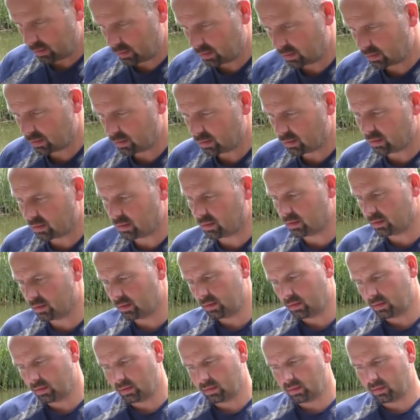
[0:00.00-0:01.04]

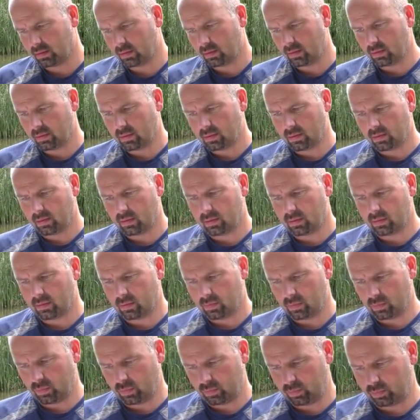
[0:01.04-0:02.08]

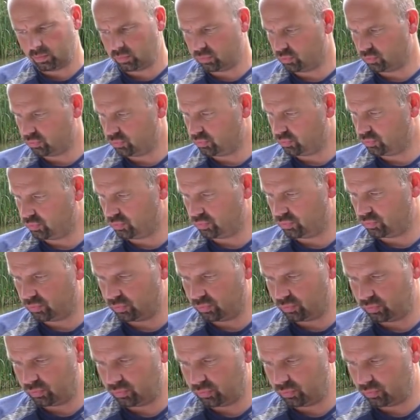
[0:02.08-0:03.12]

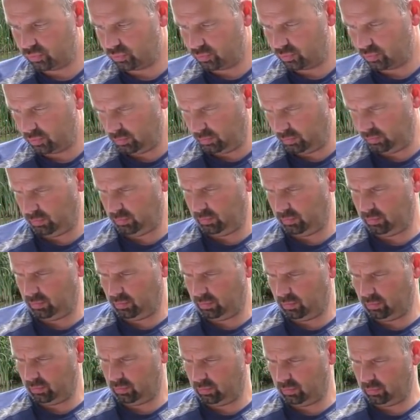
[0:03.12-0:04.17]

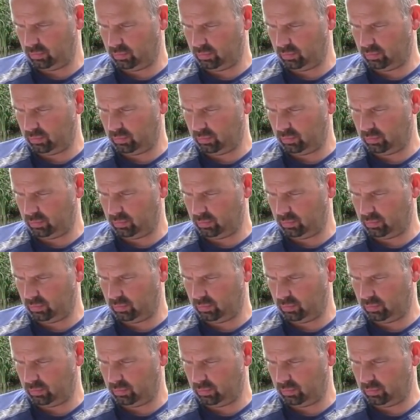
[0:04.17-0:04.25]
[no speech]